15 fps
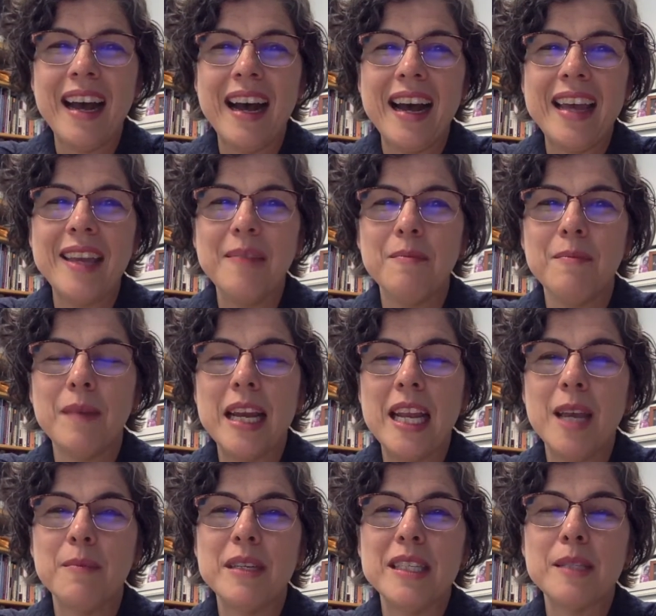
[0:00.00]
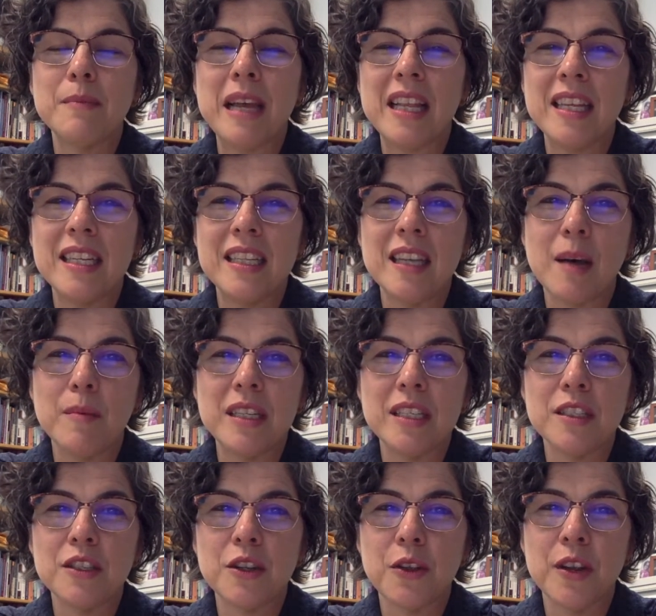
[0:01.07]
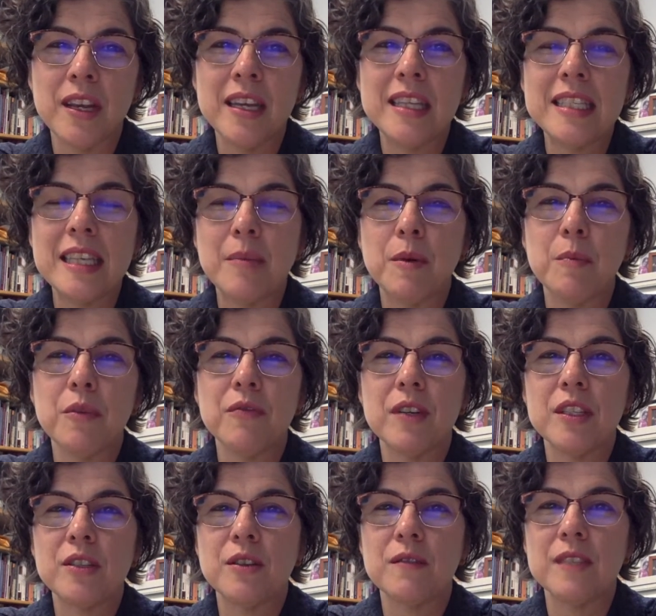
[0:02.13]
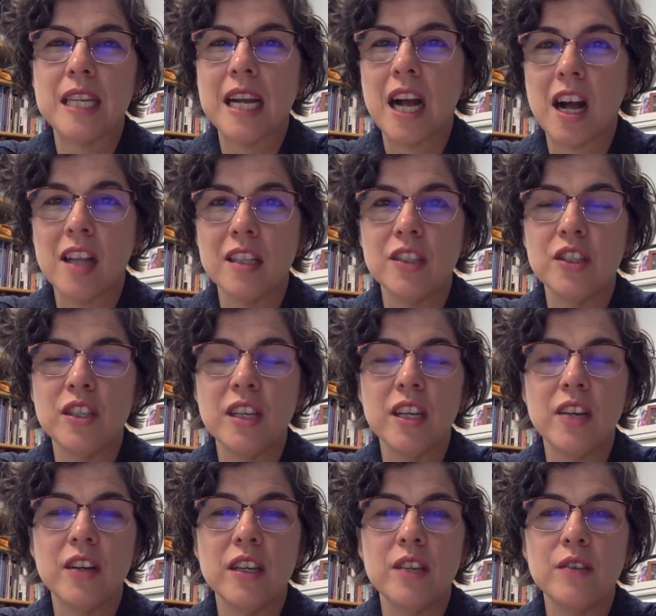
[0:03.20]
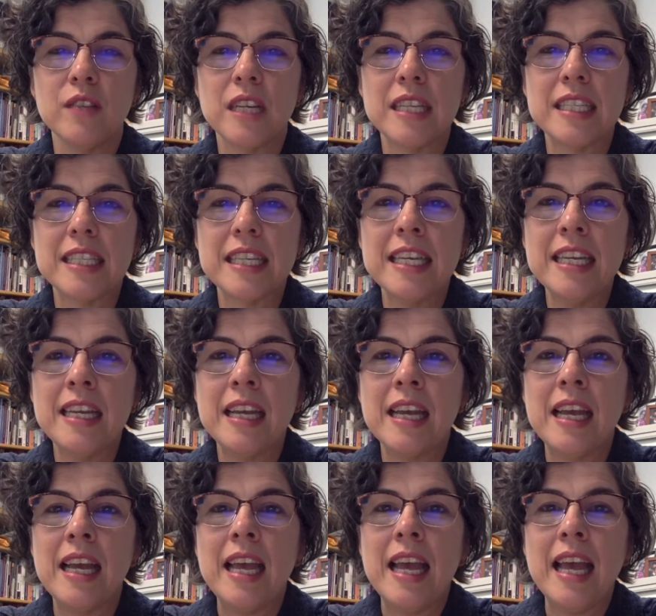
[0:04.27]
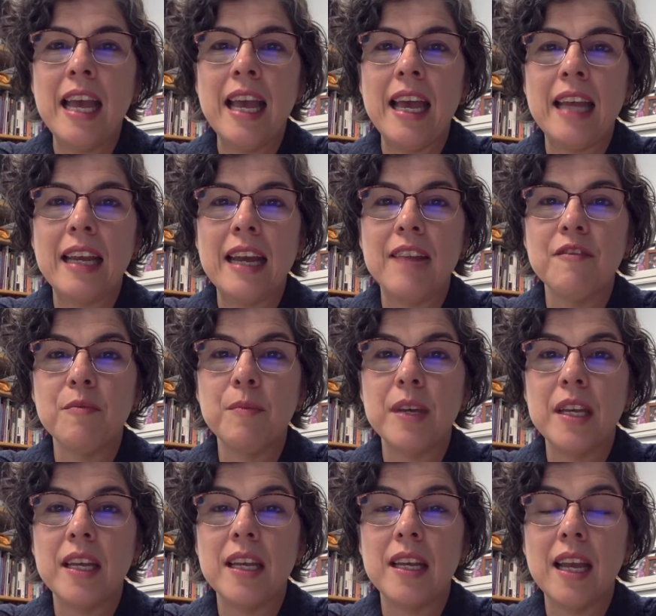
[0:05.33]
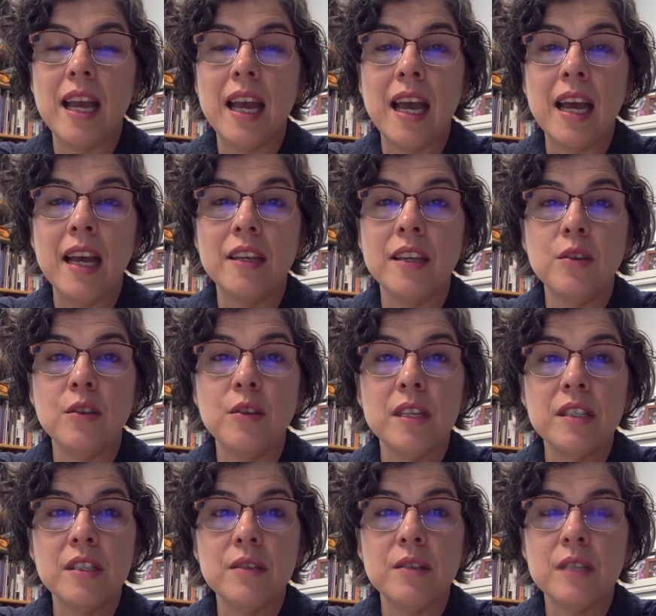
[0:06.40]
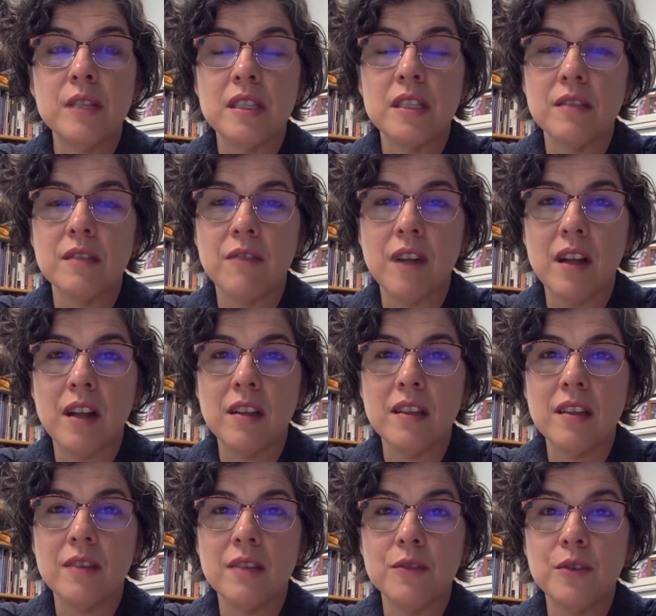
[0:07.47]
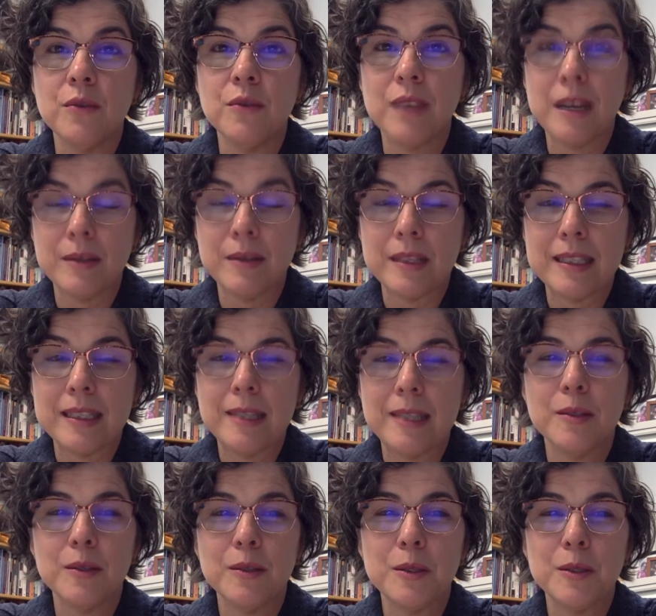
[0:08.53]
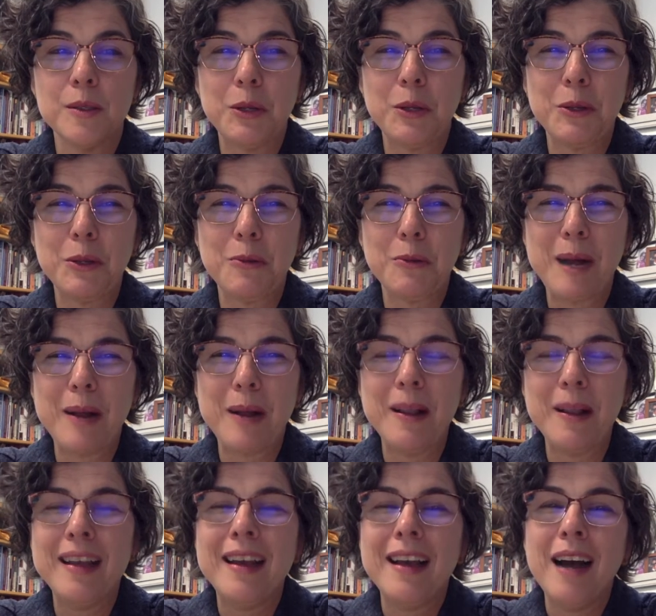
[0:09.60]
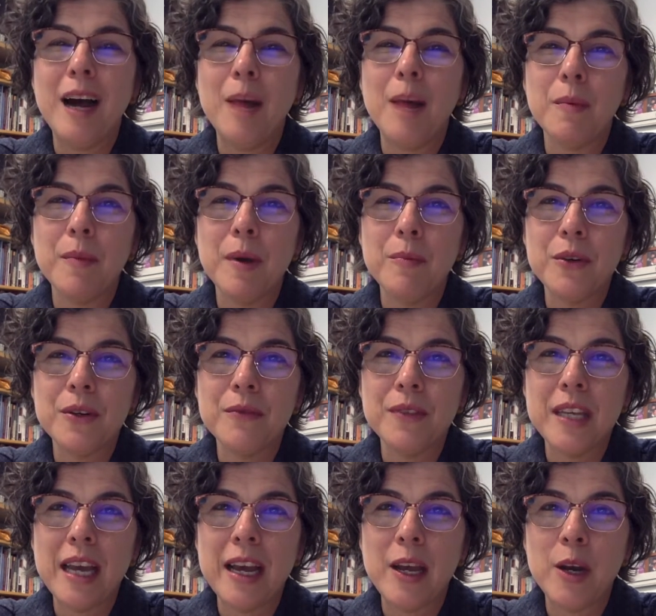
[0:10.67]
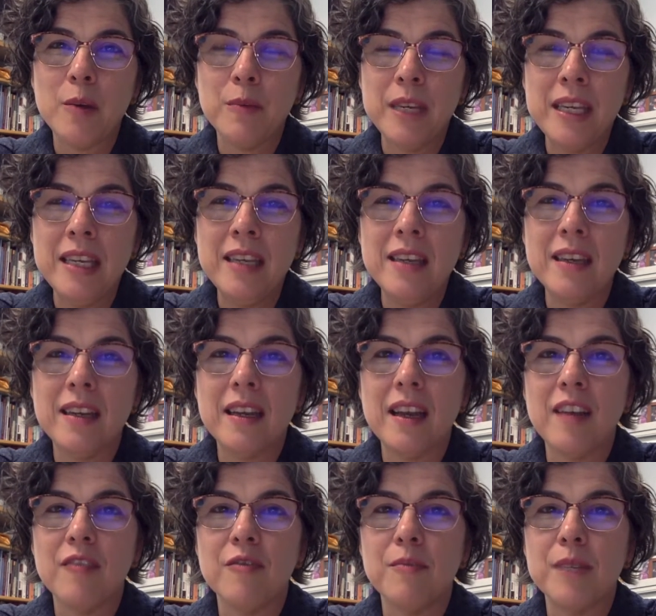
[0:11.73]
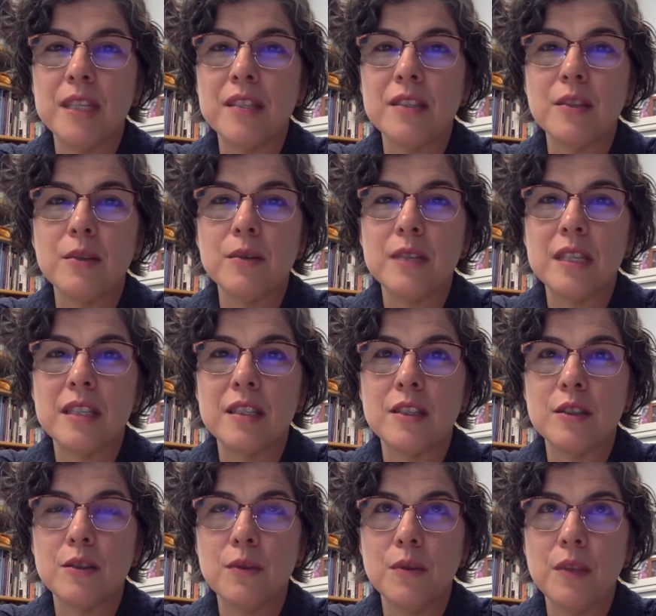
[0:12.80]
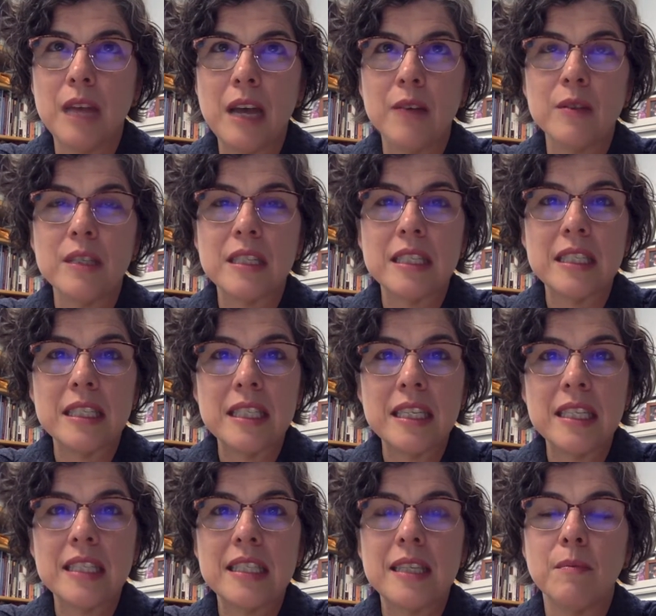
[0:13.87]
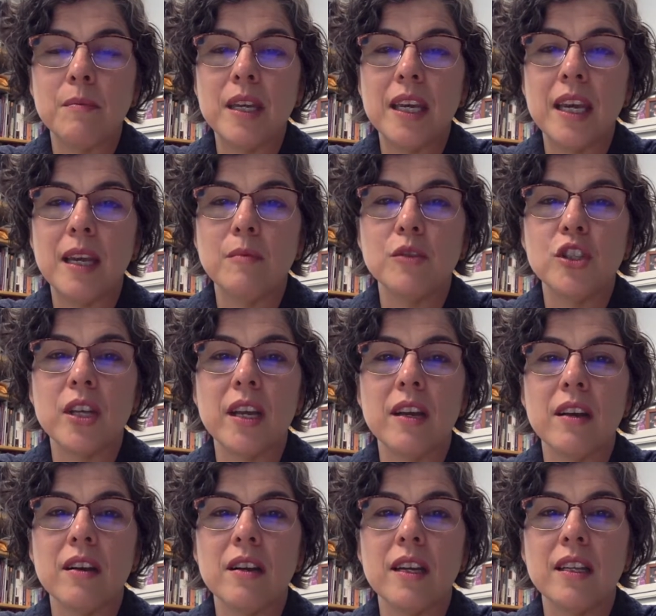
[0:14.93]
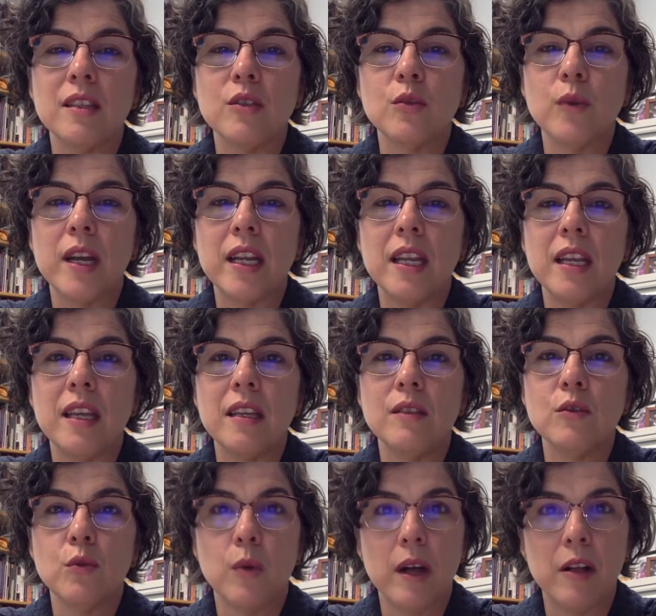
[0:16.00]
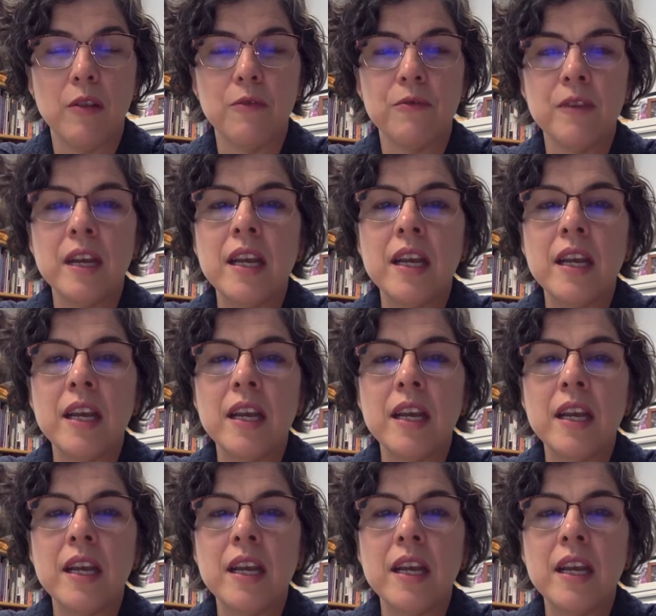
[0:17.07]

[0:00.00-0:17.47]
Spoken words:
Hi, my name is Melanie Dominich Rodriguez. I'm a professor of psychology here at Utah State, and I've been at USU since the fall of 2000, so it's been a little while. I'm a member of the IRB and have been so since 2006 and became chair in 2012.